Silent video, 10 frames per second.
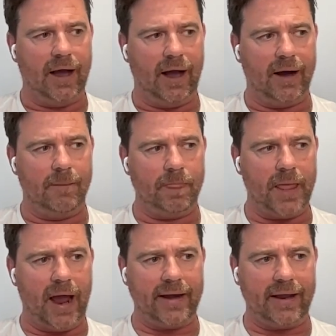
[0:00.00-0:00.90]
Um,
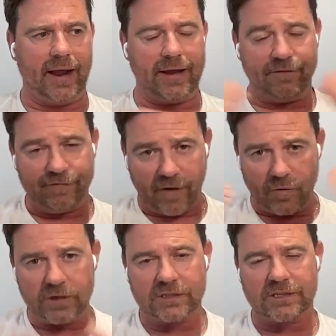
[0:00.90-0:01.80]
and it and it
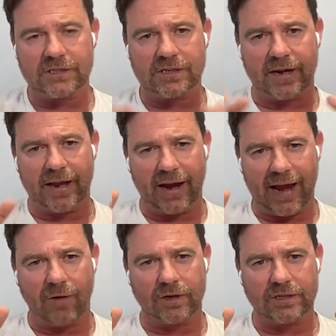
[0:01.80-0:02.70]
focused us and it
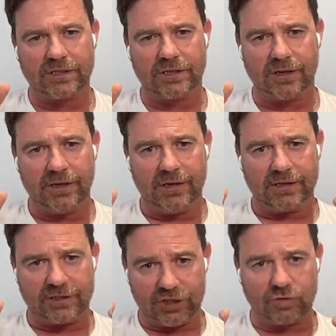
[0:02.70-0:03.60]
allowed us to
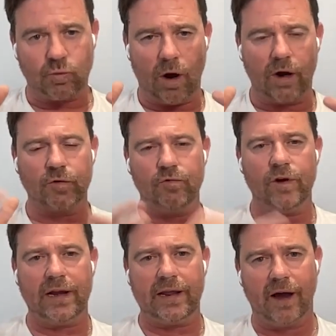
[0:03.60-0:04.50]
to just work
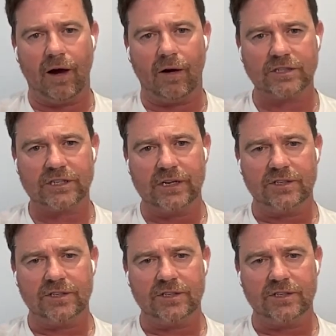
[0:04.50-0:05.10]
really hard